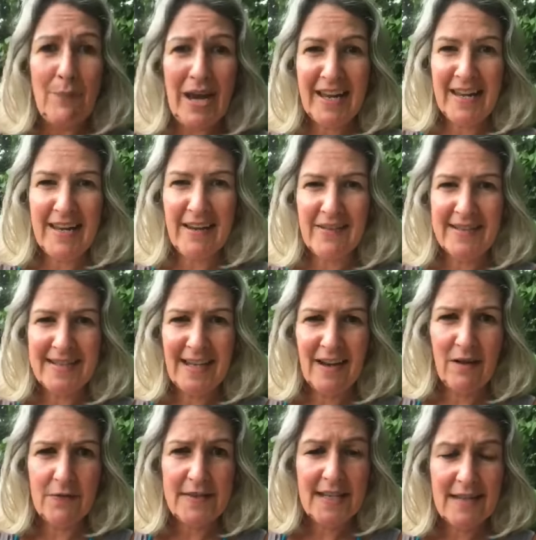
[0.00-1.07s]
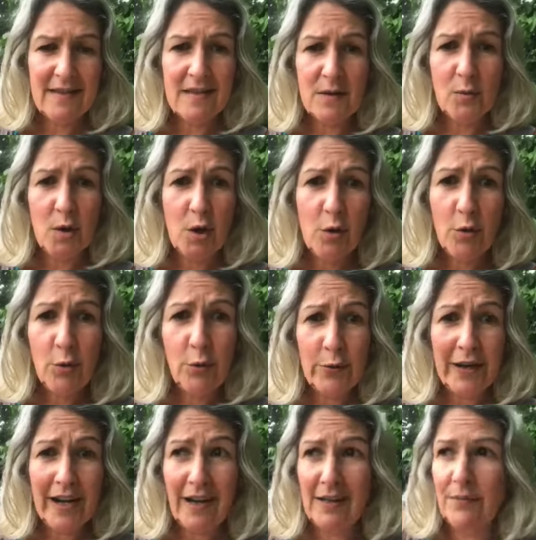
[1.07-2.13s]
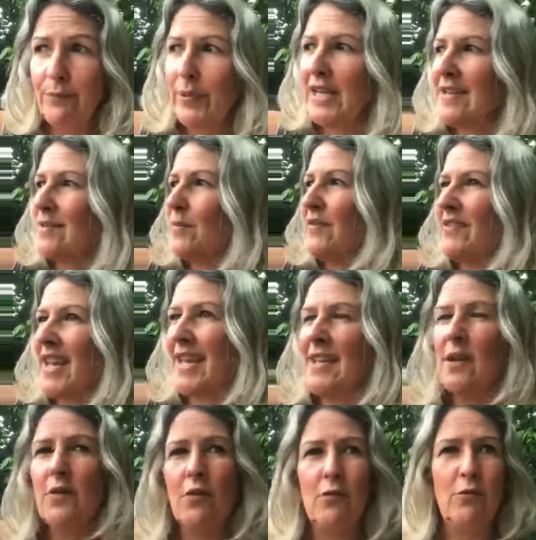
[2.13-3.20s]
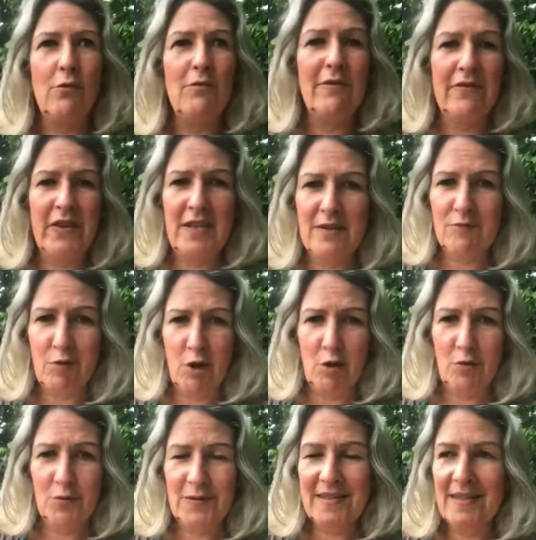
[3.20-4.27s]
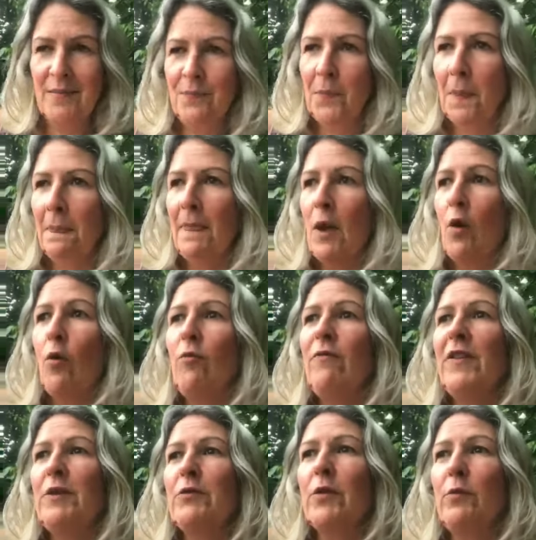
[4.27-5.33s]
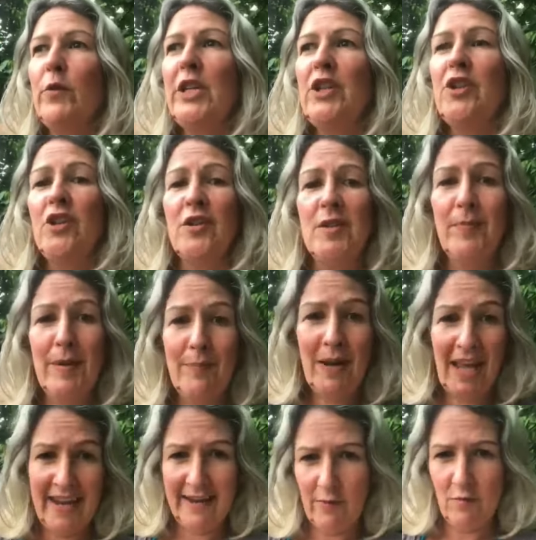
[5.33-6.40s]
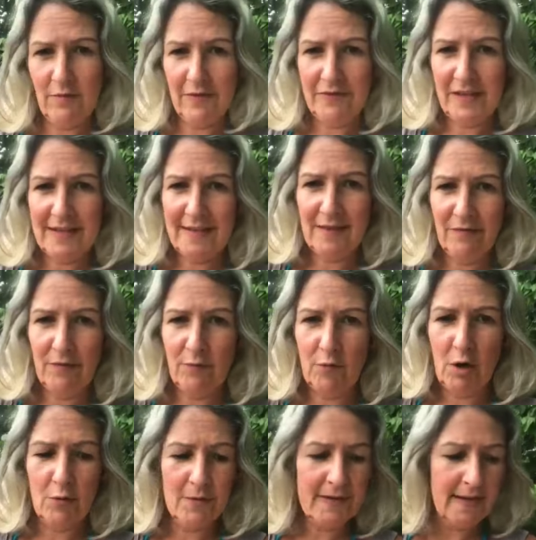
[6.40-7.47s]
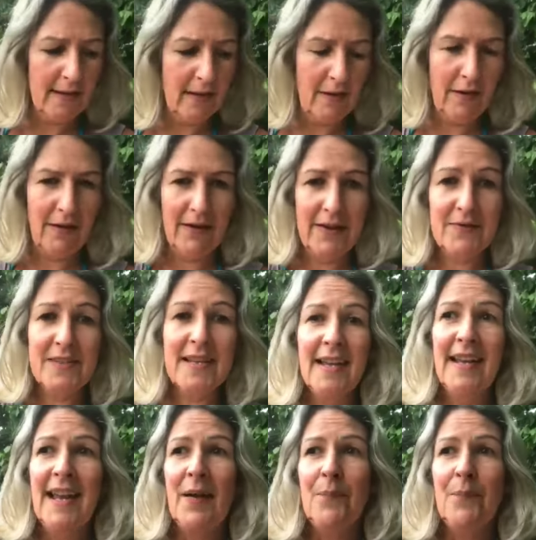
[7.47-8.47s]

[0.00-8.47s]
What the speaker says: backing ourselves into a corner, because we've taken on all of these roles, or feel that we should be playing all of these different roles in our lives.